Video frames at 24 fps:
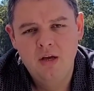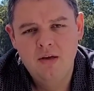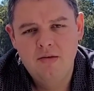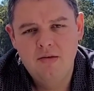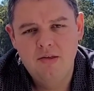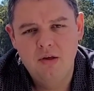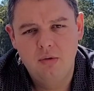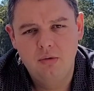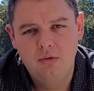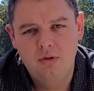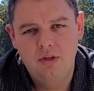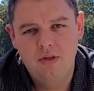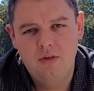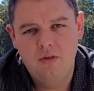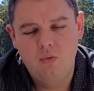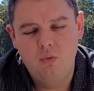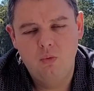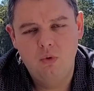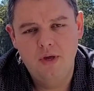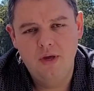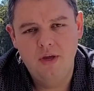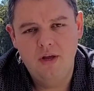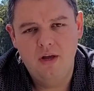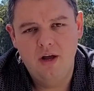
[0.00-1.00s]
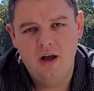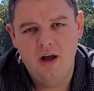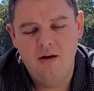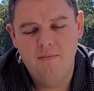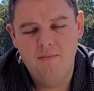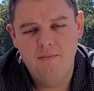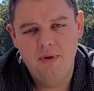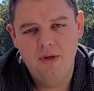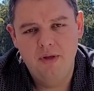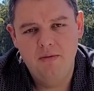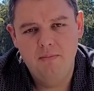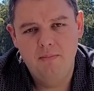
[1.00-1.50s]
So this week
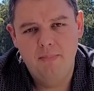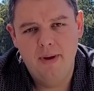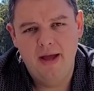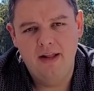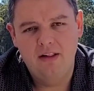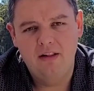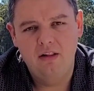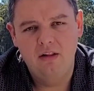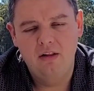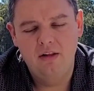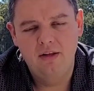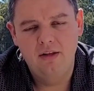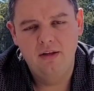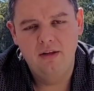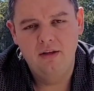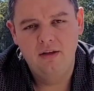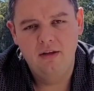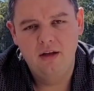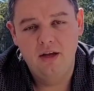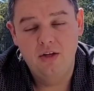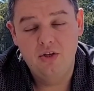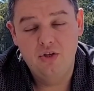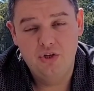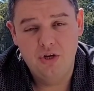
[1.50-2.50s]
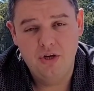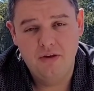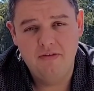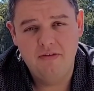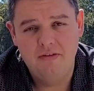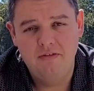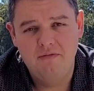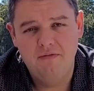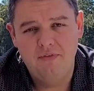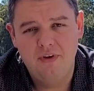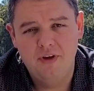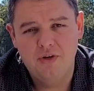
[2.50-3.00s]
I've been battling a
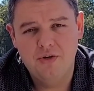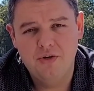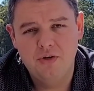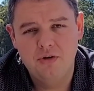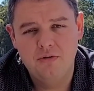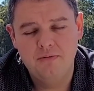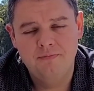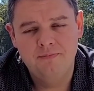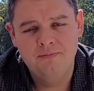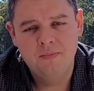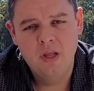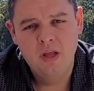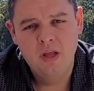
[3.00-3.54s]
chest infection.